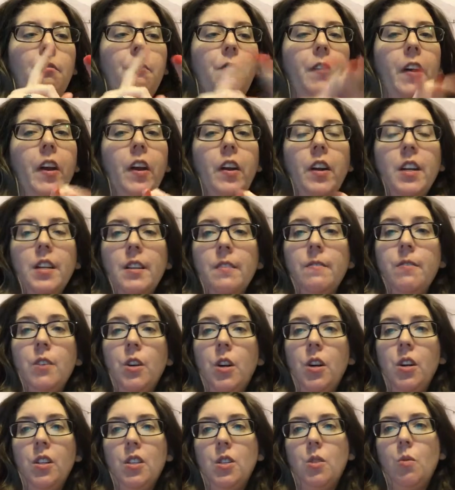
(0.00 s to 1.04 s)
very
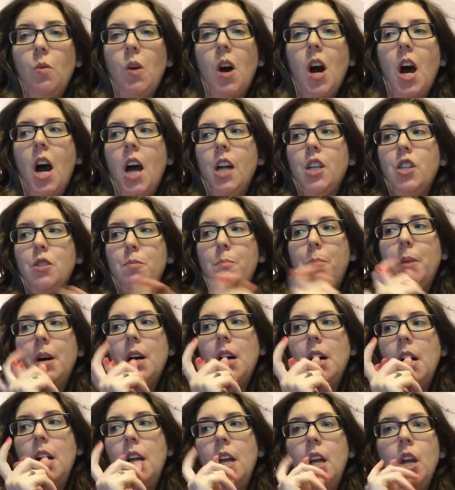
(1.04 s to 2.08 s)
difficult to watch,
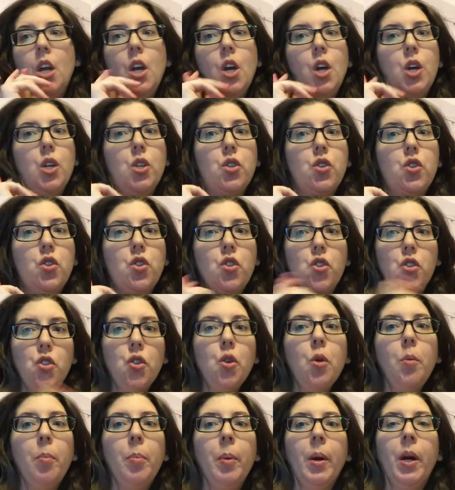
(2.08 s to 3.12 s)
but
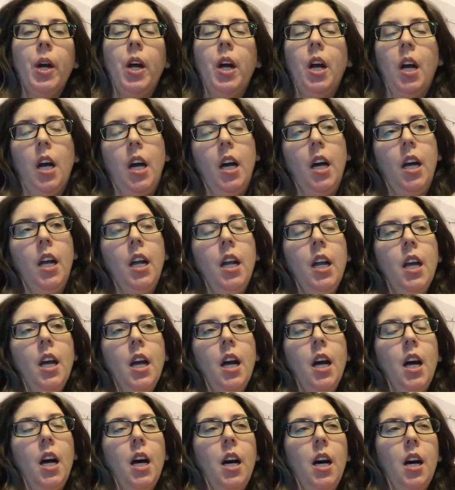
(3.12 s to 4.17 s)
super good.
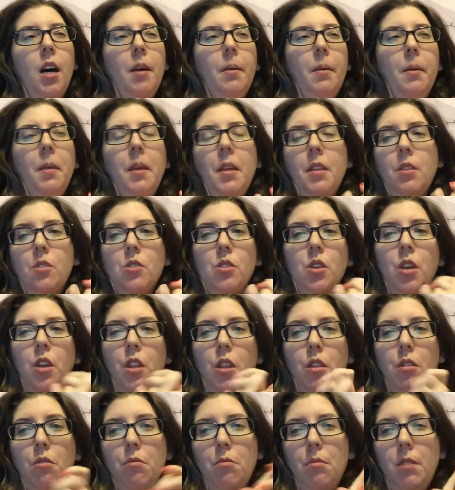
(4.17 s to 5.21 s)
Uh, I think there's only
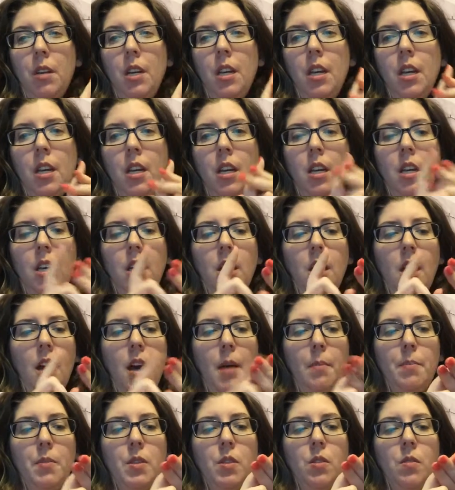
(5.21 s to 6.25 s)
three
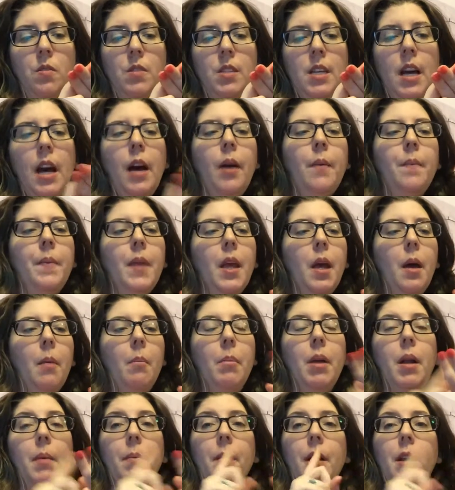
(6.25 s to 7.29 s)
episodes out,
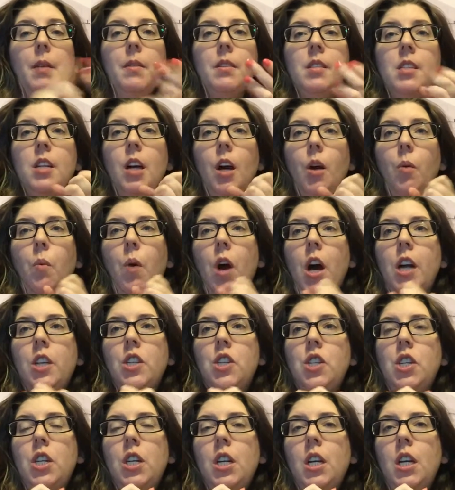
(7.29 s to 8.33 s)
but I'm gonna start
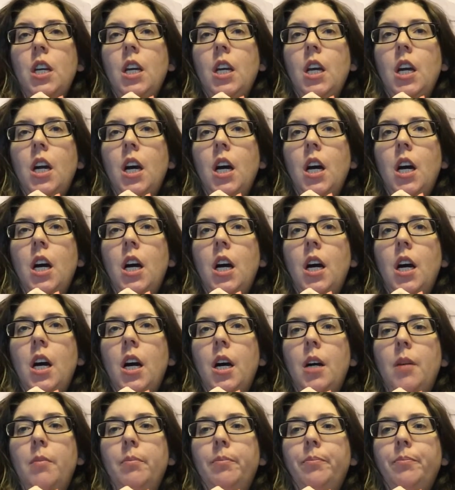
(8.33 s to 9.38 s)
watching
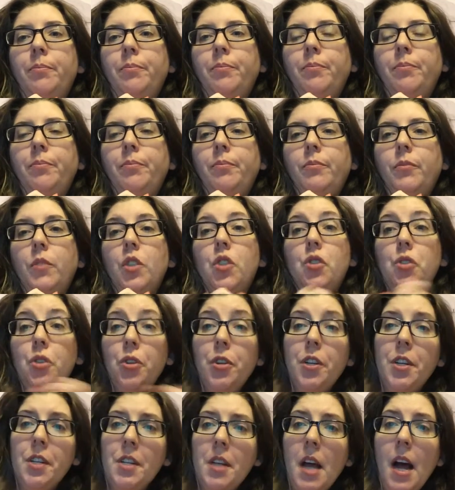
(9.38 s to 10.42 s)
um,
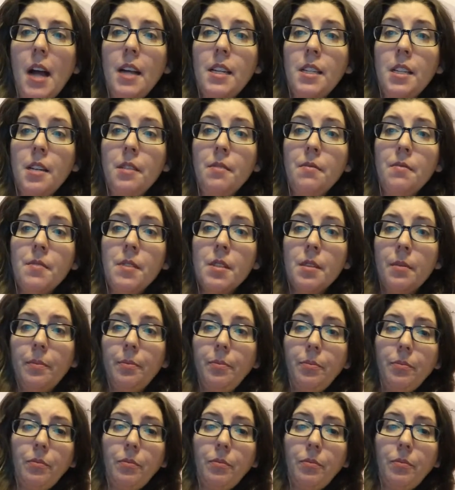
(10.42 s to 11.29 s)
True Detectives